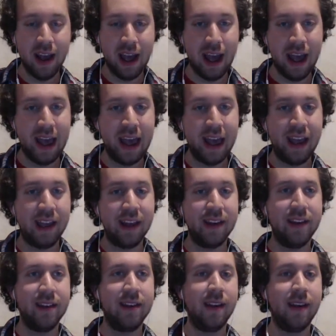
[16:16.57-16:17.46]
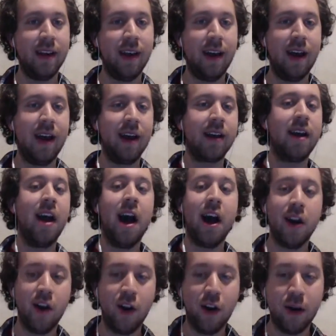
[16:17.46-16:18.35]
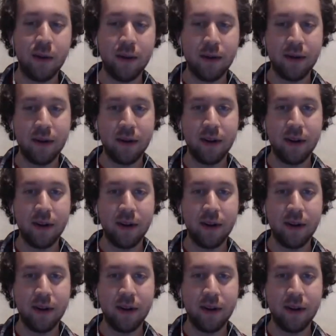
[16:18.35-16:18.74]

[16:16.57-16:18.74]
and Connor,